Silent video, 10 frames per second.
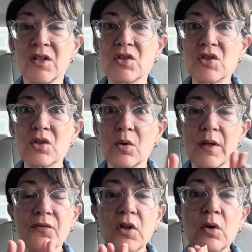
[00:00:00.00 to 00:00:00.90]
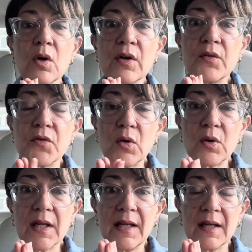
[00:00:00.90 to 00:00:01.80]
So if you are
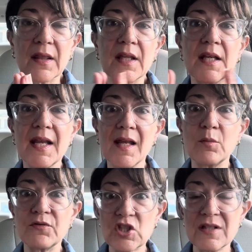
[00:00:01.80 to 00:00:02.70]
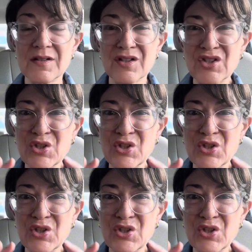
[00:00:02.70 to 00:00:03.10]
invoking the name of Jesus,